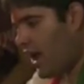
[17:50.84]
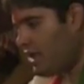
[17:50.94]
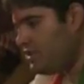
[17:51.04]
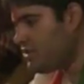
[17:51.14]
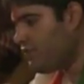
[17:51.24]

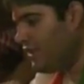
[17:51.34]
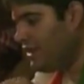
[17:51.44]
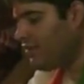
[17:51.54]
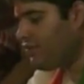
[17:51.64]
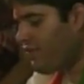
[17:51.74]
I just
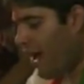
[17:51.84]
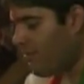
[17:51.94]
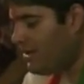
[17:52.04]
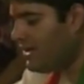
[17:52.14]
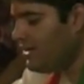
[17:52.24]
feel that
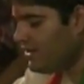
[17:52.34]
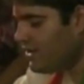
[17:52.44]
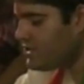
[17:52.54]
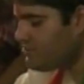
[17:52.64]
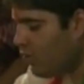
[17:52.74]
family
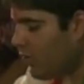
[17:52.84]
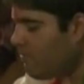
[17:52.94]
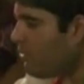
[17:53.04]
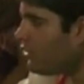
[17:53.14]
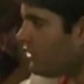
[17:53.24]
is more
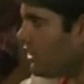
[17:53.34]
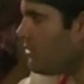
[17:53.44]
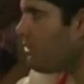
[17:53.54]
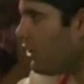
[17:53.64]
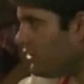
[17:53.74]
important
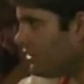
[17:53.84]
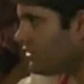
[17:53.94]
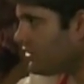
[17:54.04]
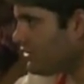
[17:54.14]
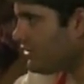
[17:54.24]
than
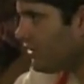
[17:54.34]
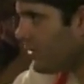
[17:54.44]
politics.